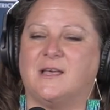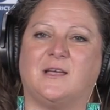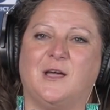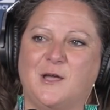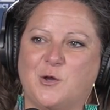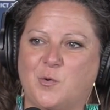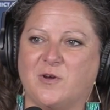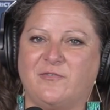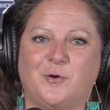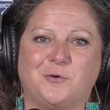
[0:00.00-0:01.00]
like
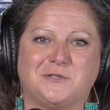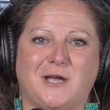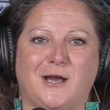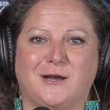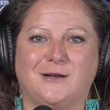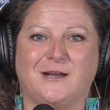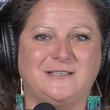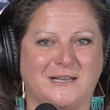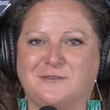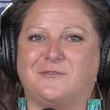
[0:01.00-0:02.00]
queer folks are
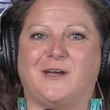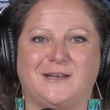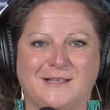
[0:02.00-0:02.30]
identified